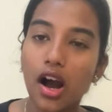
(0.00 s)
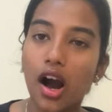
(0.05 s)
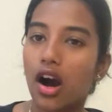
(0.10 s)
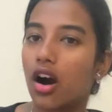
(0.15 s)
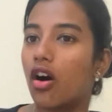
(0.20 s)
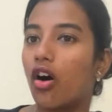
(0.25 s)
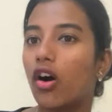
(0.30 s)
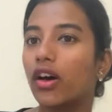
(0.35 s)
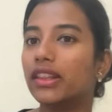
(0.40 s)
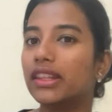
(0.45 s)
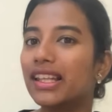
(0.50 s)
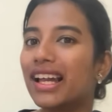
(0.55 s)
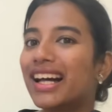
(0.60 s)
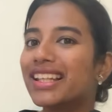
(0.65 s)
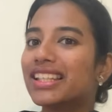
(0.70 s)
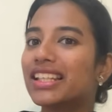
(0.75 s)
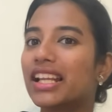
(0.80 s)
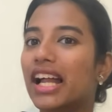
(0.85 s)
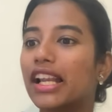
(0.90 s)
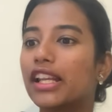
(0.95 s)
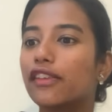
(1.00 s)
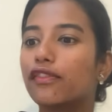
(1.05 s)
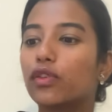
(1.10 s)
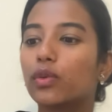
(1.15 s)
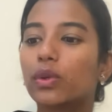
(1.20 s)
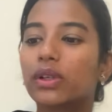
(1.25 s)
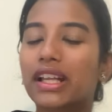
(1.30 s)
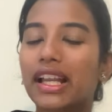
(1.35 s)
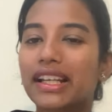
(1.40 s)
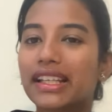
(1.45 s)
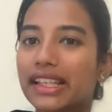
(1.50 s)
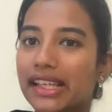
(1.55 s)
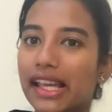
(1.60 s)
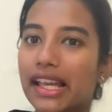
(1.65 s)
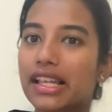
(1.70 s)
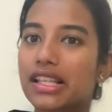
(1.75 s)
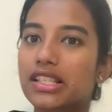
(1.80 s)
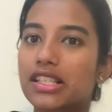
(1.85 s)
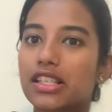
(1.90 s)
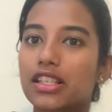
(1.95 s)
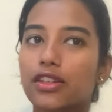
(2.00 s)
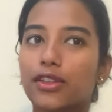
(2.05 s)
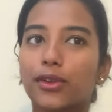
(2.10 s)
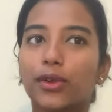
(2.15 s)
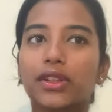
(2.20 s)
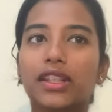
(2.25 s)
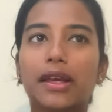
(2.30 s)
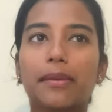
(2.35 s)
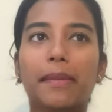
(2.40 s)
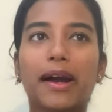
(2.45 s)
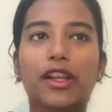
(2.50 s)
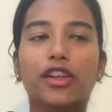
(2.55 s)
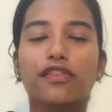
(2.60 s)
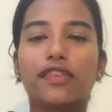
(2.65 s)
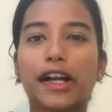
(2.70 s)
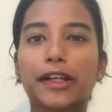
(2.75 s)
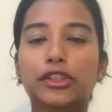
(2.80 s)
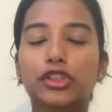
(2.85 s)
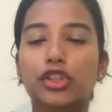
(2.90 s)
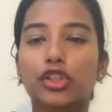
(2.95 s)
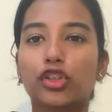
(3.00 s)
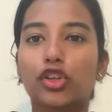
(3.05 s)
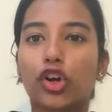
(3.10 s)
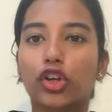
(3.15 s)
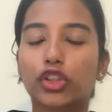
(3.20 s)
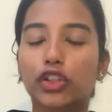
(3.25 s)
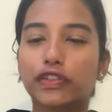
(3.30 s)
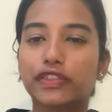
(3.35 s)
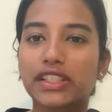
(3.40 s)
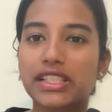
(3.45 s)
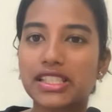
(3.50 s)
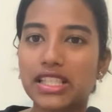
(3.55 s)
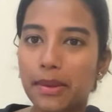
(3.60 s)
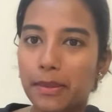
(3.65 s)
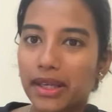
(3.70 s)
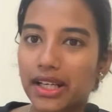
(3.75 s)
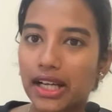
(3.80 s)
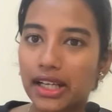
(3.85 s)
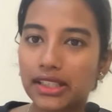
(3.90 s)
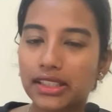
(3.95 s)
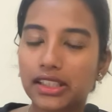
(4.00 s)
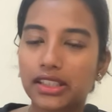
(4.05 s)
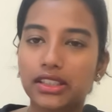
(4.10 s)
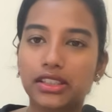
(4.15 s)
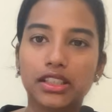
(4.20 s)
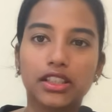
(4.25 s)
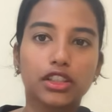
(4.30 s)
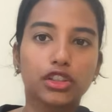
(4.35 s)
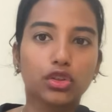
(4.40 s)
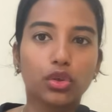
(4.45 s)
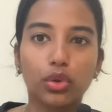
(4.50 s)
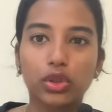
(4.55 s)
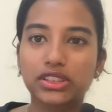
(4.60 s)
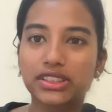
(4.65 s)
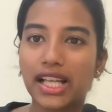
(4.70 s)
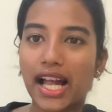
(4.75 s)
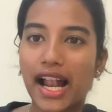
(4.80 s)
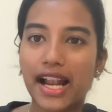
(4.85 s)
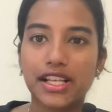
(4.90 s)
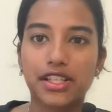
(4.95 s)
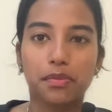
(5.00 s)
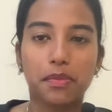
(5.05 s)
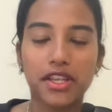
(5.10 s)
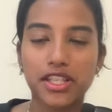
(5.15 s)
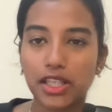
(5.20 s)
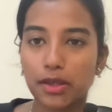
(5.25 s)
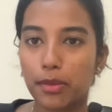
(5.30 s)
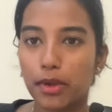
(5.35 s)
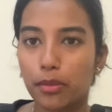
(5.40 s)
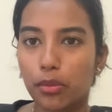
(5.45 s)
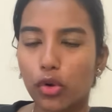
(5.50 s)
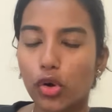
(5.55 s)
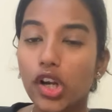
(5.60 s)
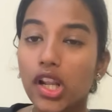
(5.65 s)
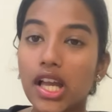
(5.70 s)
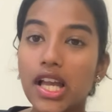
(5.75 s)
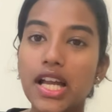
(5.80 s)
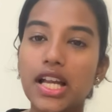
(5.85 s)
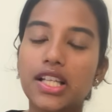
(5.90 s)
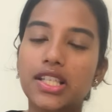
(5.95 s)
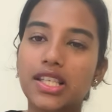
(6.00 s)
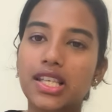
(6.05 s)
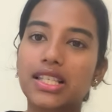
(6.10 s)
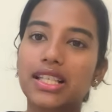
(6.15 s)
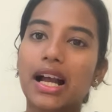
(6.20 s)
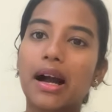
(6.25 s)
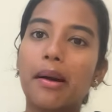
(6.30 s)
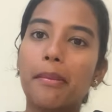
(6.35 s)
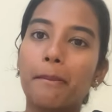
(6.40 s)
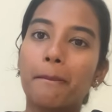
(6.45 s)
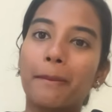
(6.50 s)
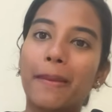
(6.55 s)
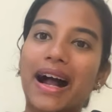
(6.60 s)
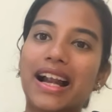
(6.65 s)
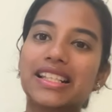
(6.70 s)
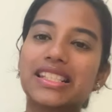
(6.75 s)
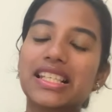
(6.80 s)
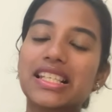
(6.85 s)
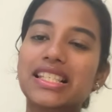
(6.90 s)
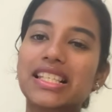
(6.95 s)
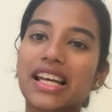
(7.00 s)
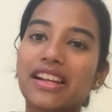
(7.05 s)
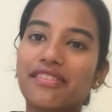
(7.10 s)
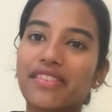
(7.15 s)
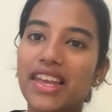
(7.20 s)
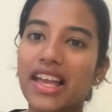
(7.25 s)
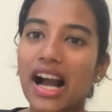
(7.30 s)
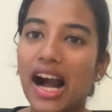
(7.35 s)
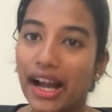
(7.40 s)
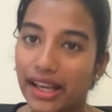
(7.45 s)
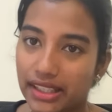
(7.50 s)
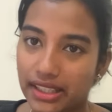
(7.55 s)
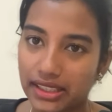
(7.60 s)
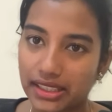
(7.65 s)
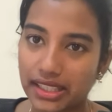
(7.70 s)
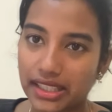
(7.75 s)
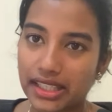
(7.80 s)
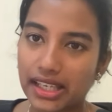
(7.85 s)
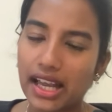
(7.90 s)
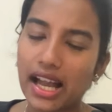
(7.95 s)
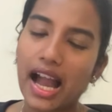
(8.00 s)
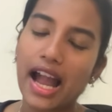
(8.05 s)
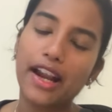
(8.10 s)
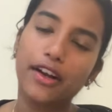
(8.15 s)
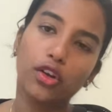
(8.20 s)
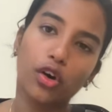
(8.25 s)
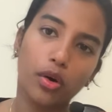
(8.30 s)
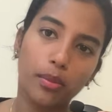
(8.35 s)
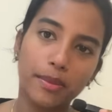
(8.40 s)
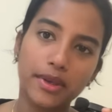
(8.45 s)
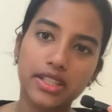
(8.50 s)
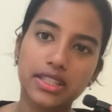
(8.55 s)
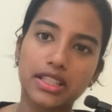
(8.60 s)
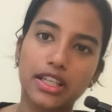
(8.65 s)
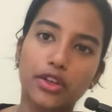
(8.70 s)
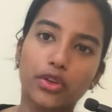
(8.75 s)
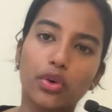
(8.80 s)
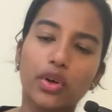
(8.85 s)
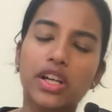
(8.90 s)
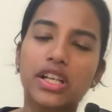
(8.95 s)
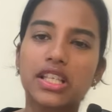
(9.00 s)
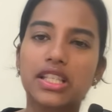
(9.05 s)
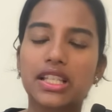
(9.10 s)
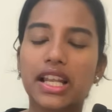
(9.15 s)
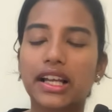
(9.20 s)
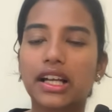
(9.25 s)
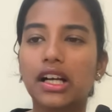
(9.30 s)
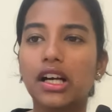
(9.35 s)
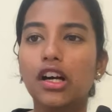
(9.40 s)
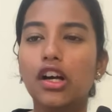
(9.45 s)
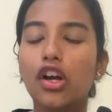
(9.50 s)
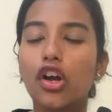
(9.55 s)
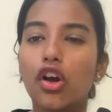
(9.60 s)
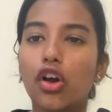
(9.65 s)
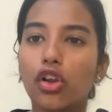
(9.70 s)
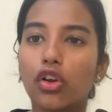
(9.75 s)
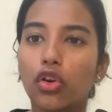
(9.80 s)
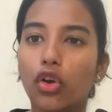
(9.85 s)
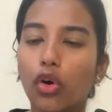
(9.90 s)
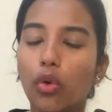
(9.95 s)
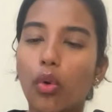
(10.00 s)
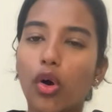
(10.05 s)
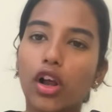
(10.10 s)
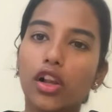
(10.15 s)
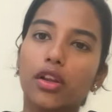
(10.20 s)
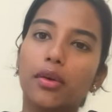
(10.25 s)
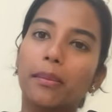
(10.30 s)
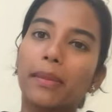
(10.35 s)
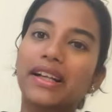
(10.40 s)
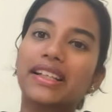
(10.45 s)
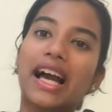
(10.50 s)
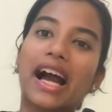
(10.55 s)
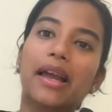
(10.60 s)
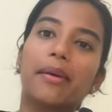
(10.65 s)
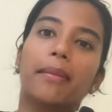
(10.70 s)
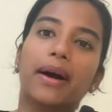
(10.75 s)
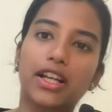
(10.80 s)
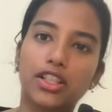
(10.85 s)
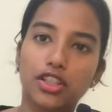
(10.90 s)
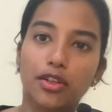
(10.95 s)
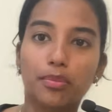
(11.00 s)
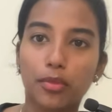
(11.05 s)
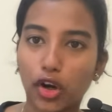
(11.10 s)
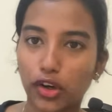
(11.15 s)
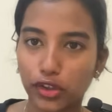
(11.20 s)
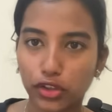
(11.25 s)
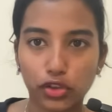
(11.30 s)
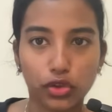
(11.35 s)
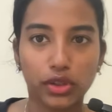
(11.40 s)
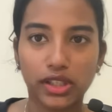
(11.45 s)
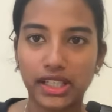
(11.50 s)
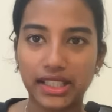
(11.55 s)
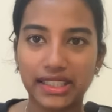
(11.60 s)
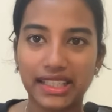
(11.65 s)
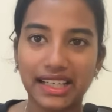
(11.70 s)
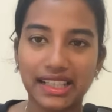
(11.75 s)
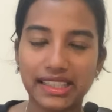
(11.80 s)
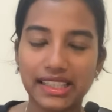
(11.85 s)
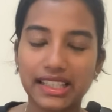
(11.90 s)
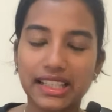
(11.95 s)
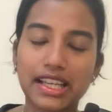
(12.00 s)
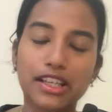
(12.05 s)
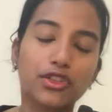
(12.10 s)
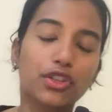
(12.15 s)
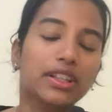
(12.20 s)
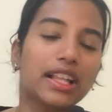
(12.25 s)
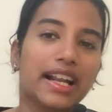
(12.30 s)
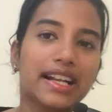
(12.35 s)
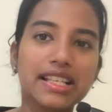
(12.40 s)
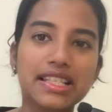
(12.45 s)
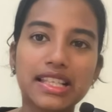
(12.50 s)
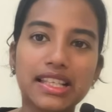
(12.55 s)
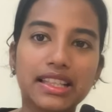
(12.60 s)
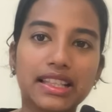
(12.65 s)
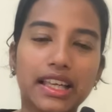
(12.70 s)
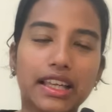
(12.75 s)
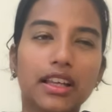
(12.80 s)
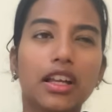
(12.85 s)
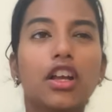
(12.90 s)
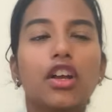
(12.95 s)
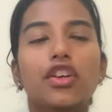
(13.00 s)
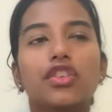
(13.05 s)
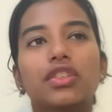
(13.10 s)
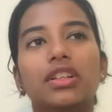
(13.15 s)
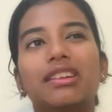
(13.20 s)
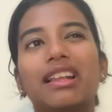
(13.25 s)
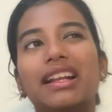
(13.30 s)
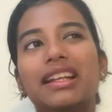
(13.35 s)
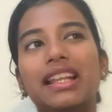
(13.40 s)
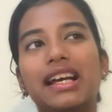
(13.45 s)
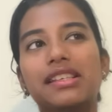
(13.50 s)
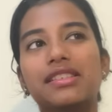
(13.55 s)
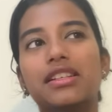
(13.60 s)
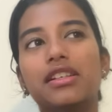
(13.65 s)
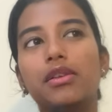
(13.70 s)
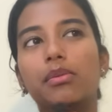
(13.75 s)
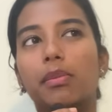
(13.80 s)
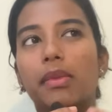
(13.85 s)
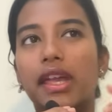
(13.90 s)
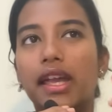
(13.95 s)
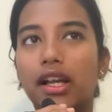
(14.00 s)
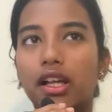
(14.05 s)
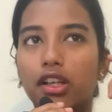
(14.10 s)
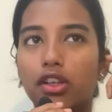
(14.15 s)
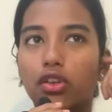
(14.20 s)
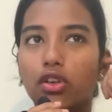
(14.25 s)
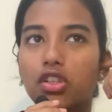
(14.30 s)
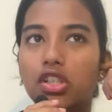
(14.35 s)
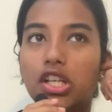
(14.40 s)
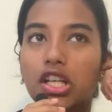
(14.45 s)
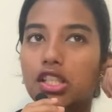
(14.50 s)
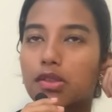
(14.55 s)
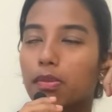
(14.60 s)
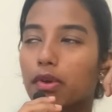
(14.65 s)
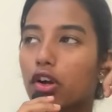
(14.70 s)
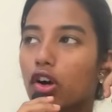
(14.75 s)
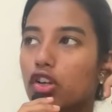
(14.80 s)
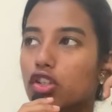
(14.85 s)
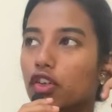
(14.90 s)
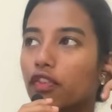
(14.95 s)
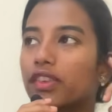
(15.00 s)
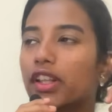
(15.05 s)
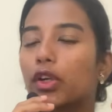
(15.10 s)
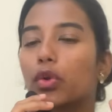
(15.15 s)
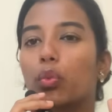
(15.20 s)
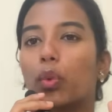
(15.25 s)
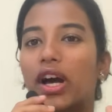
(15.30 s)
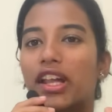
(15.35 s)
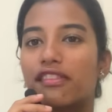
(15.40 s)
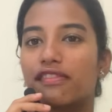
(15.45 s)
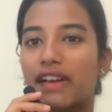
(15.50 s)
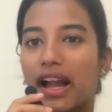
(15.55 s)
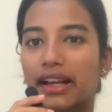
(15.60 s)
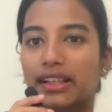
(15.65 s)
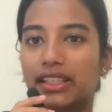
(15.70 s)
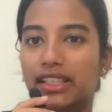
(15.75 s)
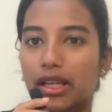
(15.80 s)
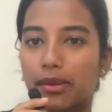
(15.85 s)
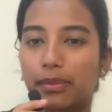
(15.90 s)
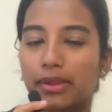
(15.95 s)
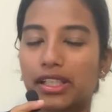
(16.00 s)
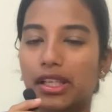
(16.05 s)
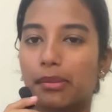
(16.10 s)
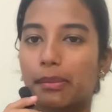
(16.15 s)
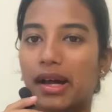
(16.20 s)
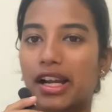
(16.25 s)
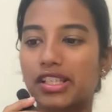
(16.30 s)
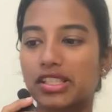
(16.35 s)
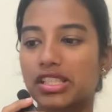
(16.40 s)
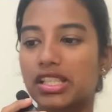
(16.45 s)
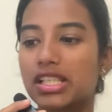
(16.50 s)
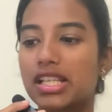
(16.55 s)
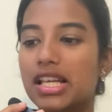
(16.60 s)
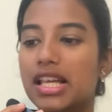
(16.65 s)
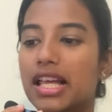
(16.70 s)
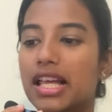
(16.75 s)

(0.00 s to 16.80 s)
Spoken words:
On the other hand, if you look at Kaynes, they manufacture a lot of the semiconductors, OSATs, PCB board, jiska margins are way higher, okay. And obviously, it is like a low volume but high margin product, you can tell, okay. So that is the thing. So that doesn't make, just because of that one factor, EBITDA margin,